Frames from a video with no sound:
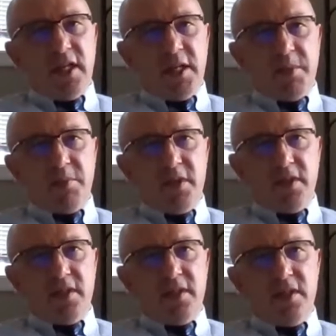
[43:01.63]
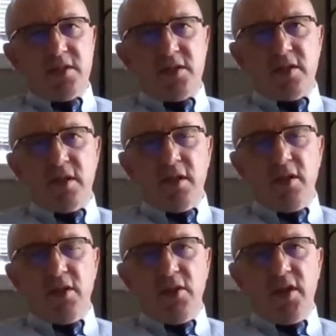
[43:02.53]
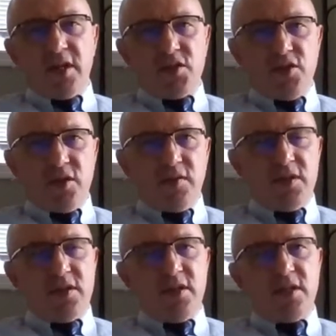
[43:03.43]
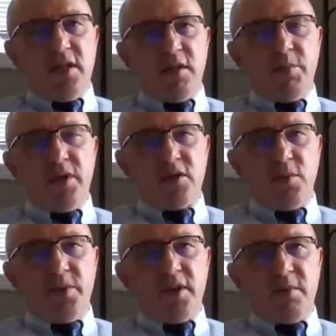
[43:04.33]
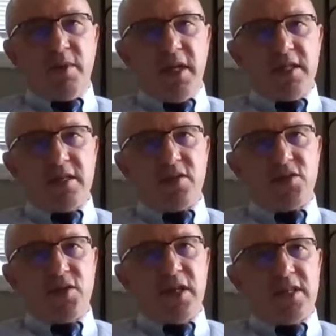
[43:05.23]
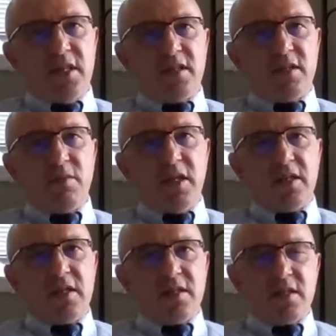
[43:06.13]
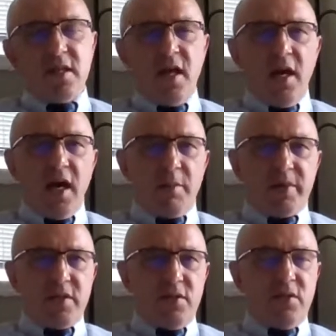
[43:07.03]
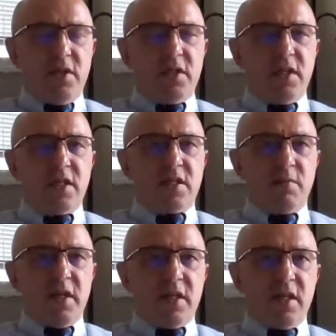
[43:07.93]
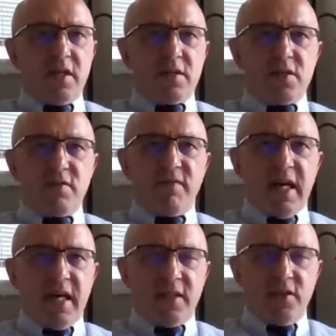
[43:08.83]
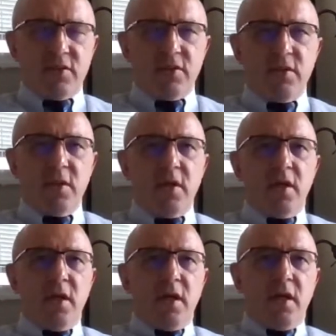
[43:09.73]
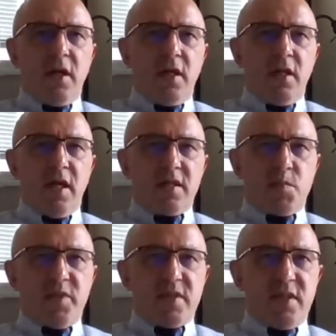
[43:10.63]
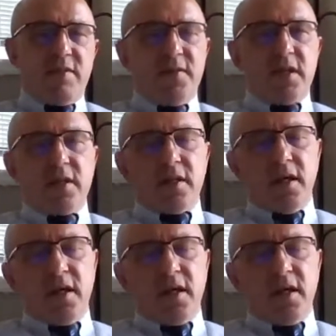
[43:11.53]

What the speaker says: the capabilities, their services in a peer-to-peer basis. So I see a tremendous opportunity and tremendous value in a specific